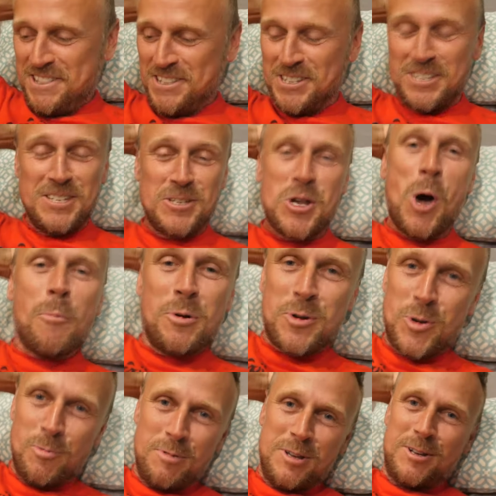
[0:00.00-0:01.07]
This is
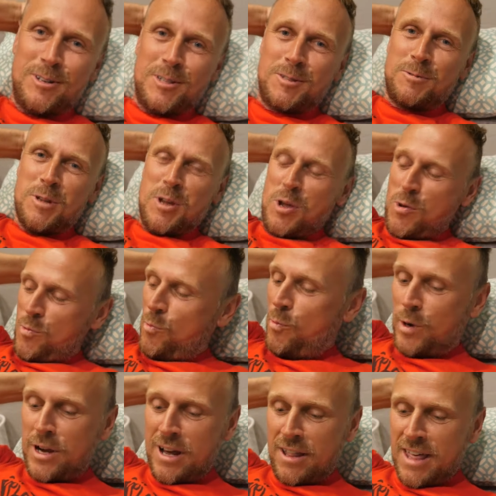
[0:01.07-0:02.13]
comical because
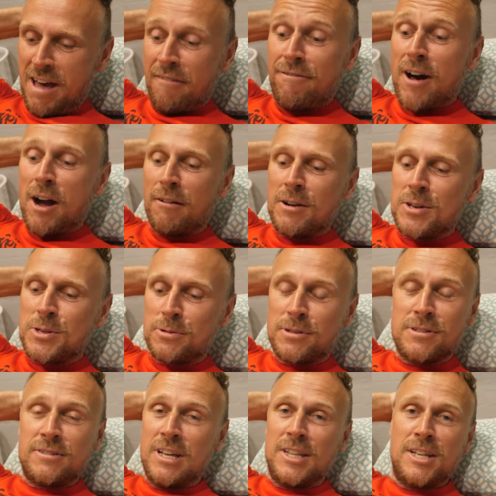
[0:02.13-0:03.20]
we are that far into
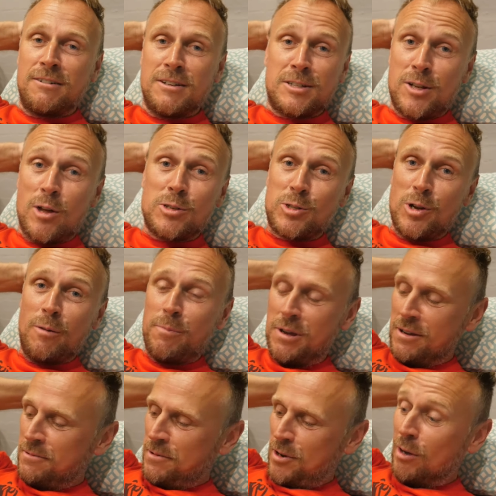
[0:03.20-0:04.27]
it that there is no
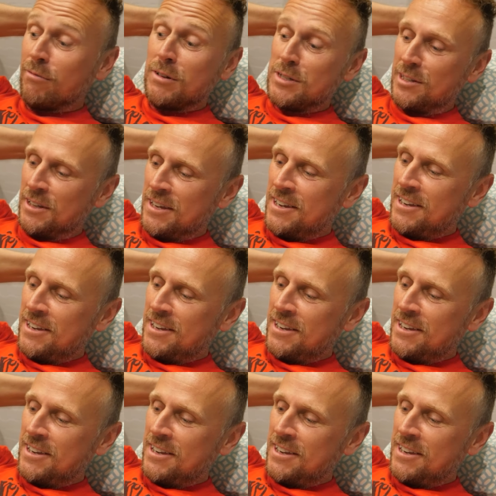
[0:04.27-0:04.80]
stopping, obviously.